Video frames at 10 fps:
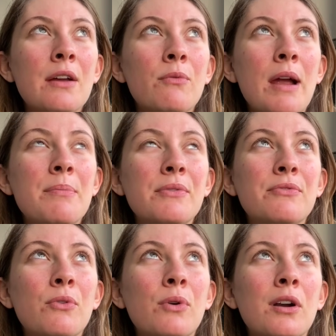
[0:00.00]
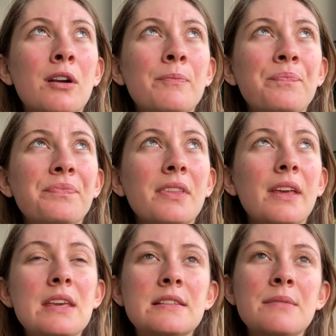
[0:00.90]
right before
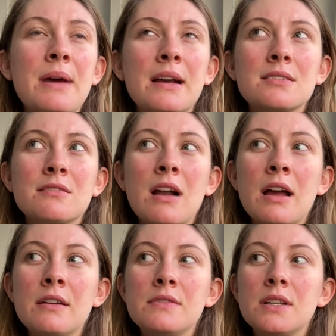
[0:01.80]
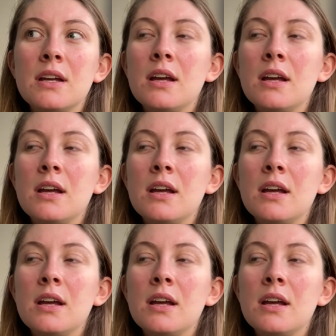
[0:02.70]
Esse and Max arrived,